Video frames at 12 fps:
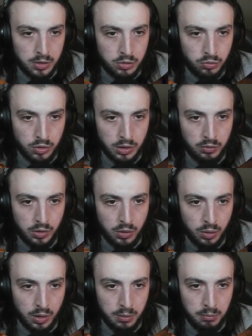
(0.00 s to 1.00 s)
It's running
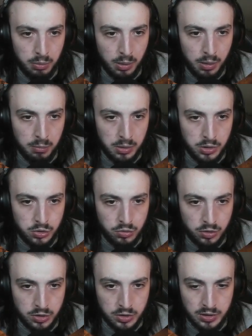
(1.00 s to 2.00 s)
required. Rare
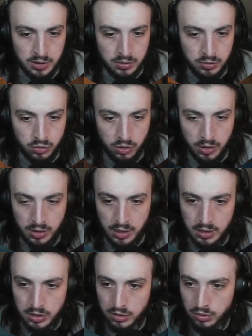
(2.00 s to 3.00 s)
monstrosity. Try
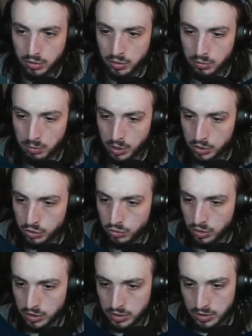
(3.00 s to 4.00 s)
dashing through
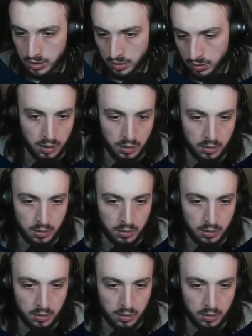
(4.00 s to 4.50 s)
monstrosity.